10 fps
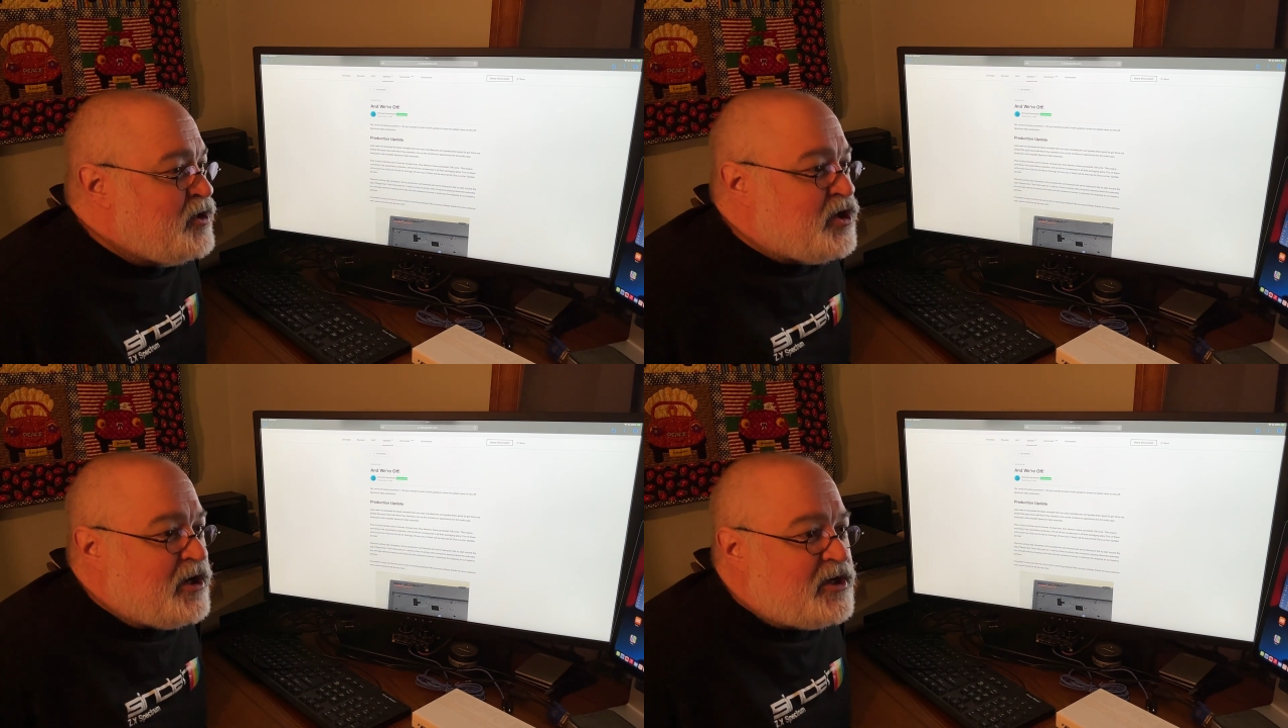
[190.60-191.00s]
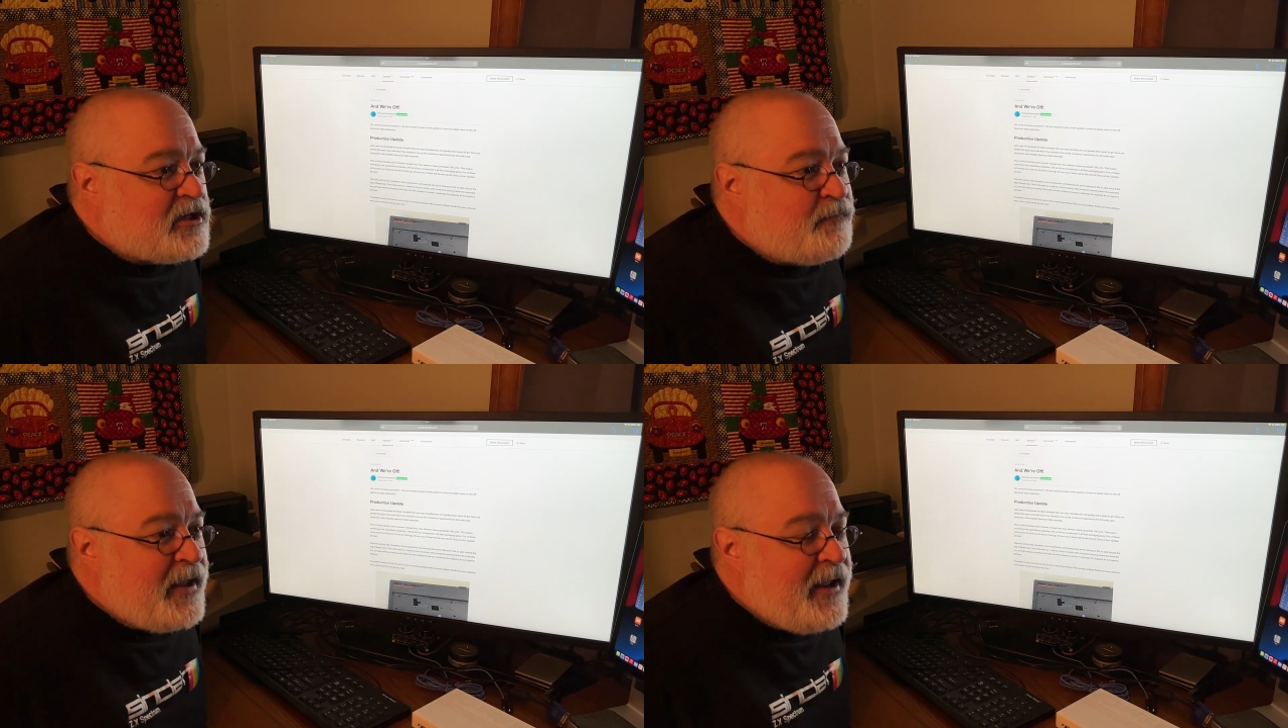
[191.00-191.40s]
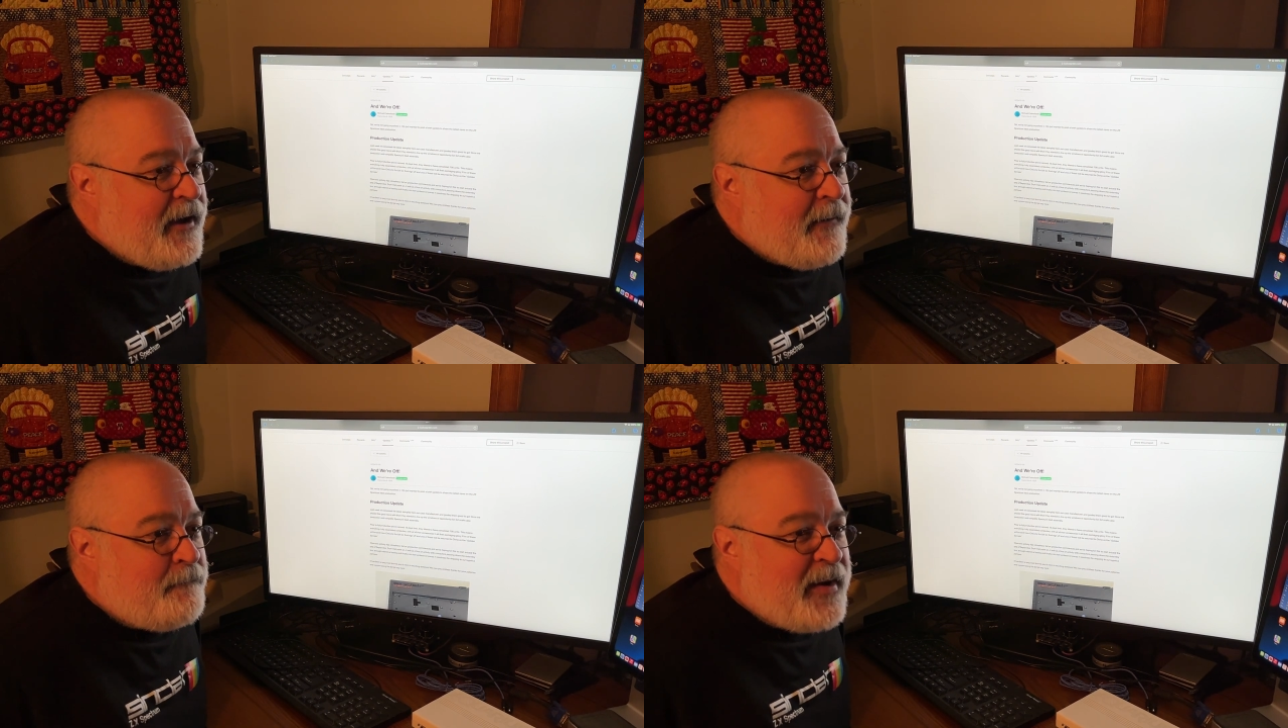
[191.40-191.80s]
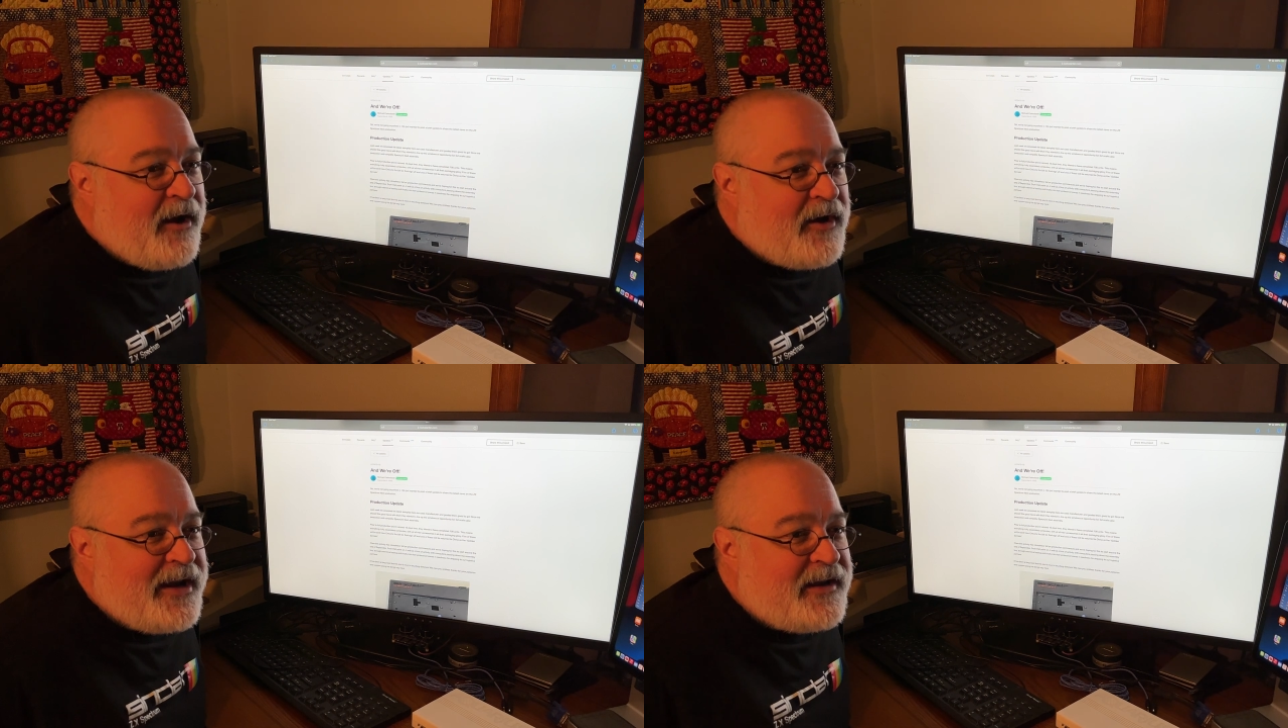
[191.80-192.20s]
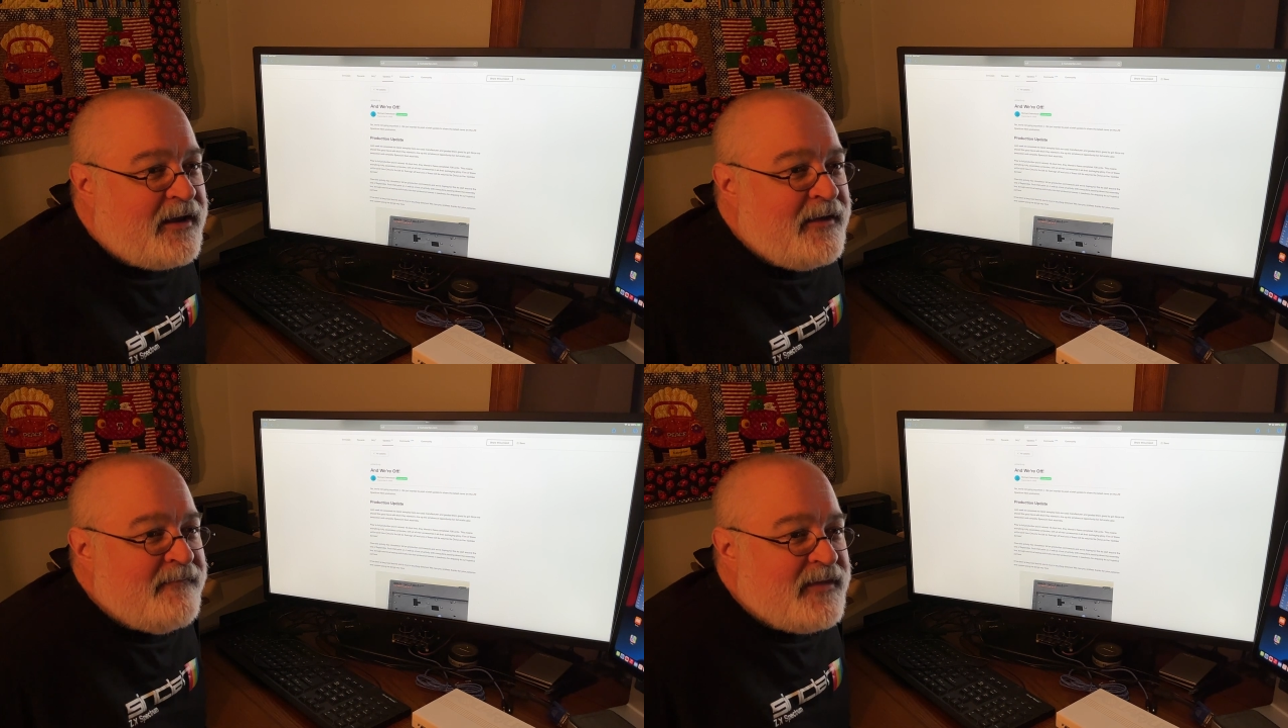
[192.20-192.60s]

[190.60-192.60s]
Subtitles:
Should it just be buried